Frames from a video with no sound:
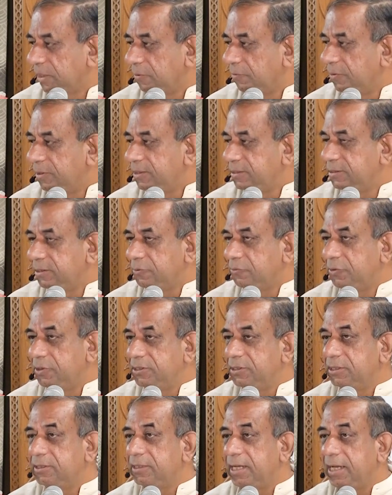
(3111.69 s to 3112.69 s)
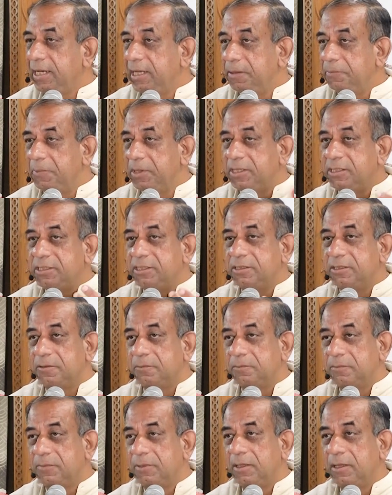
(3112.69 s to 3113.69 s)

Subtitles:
What is the question? Kena Preshitam.